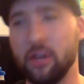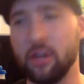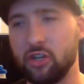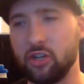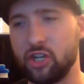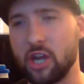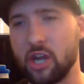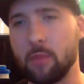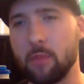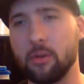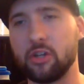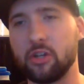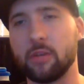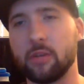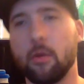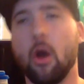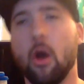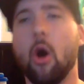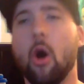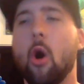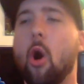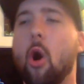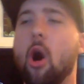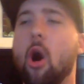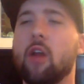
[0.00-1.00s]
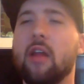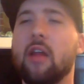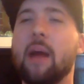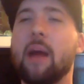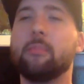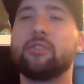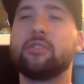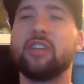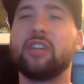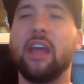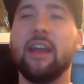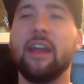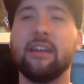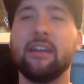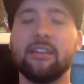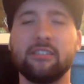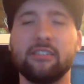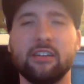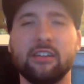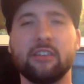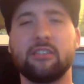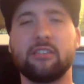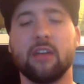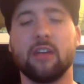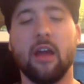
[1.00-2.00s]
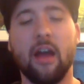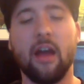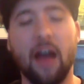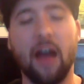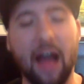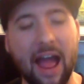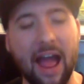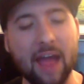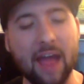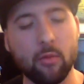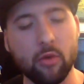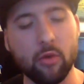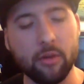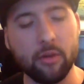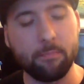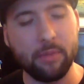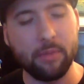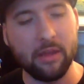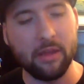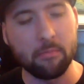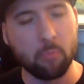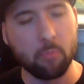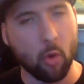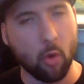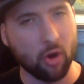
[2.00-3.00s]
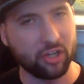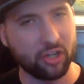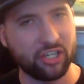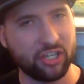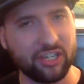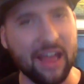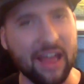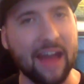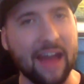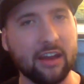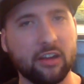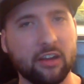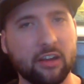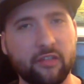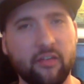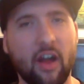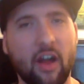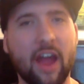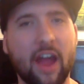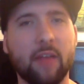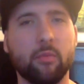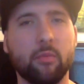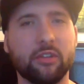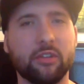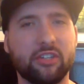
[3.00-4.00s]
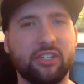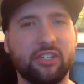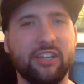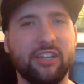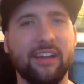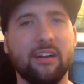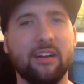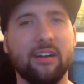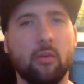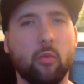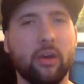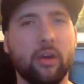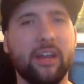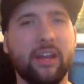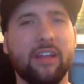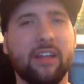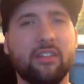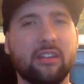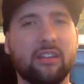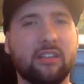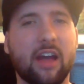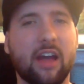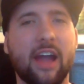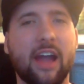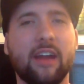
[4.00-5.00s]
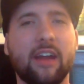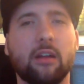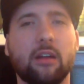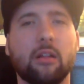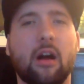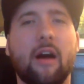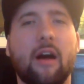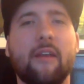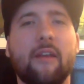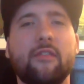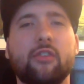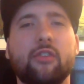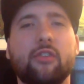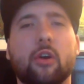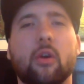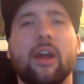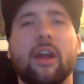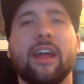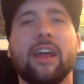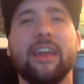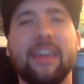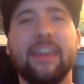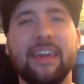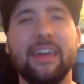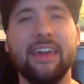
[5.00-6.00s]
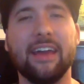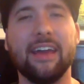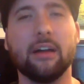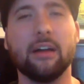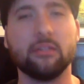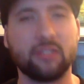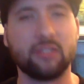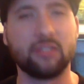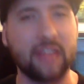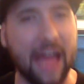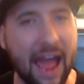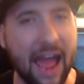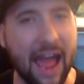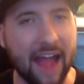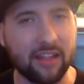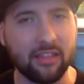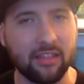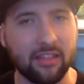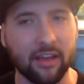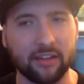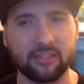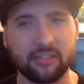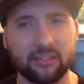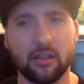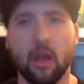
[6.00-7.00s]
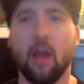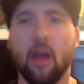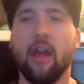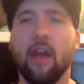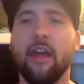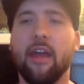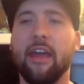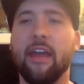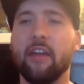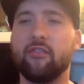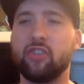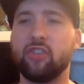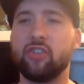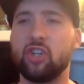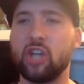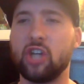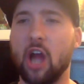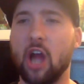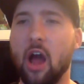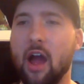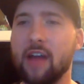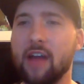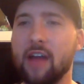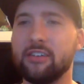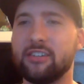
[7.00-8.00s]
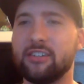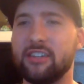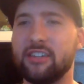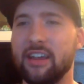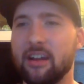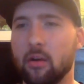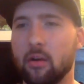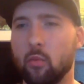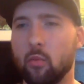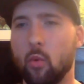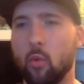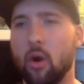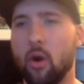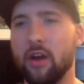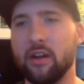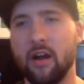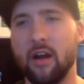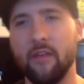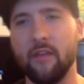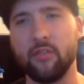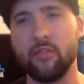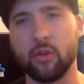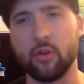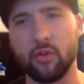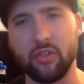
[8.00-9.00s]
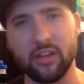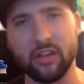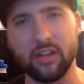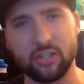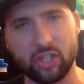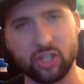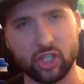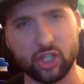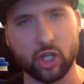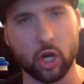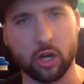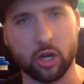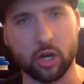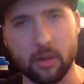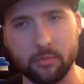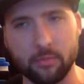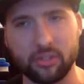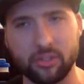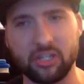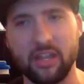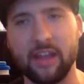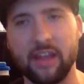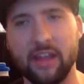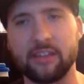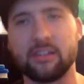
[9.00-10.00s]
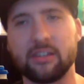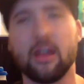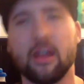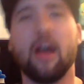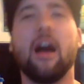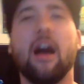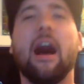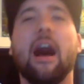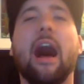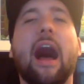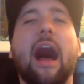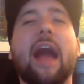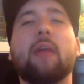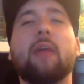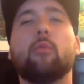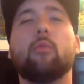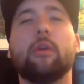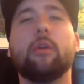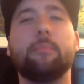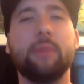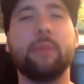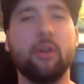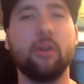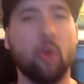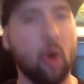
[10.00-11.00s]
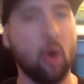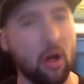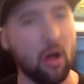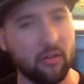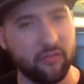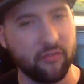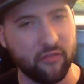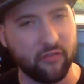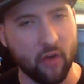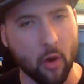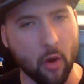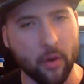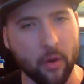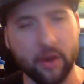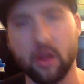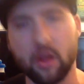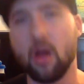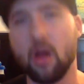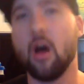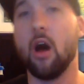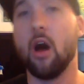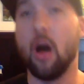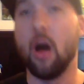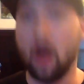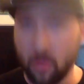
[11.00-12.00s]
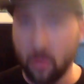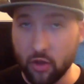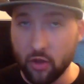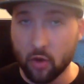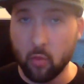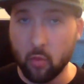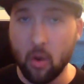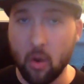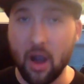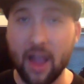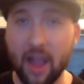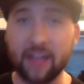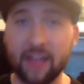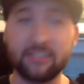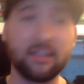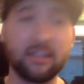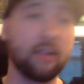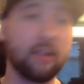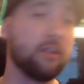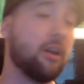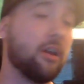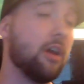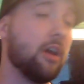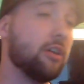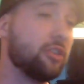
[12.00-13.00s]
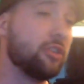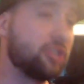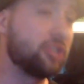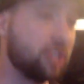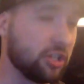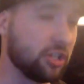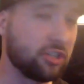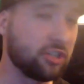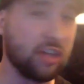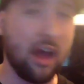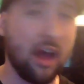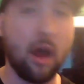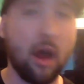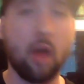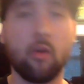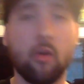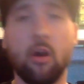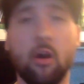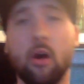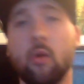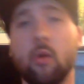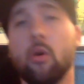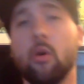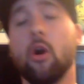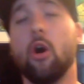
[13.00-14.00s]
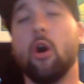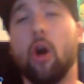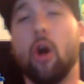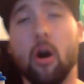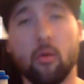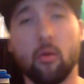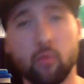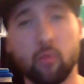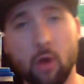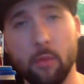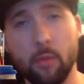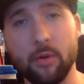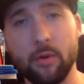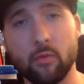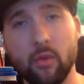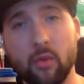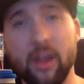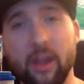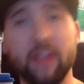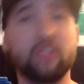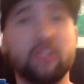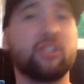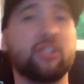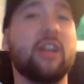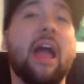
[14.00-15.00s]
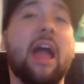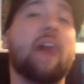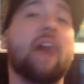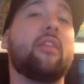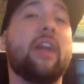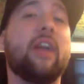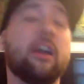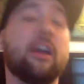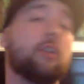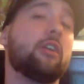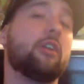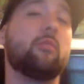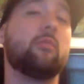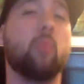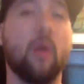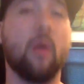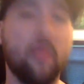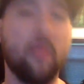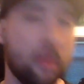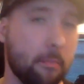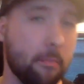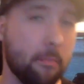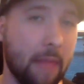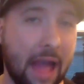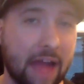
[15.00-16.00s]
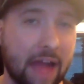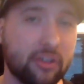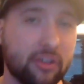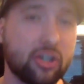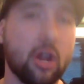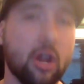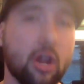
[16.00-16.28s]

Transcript: Championship. All I'm saying is this I would be more satisfied with Cena winning the title under heel tactics. If John Cena won under this circumstance, I would be all for it. Otherwise, Cesaro, or Roman Reigns, yeah, they could win the match,